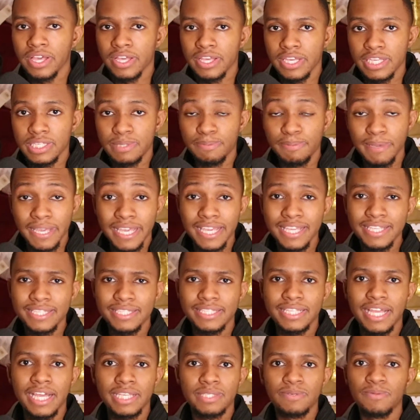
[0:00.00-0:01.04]
is
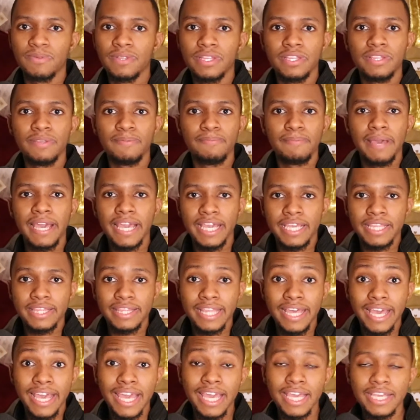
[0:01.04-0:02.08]
peace. That's one of the main
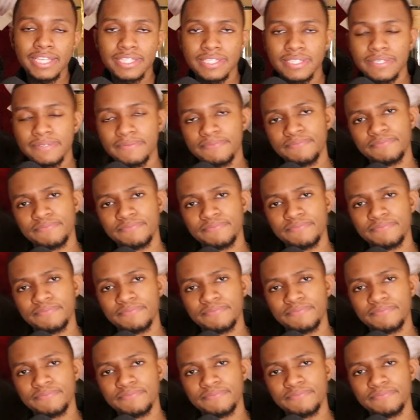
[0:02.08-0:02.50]
things.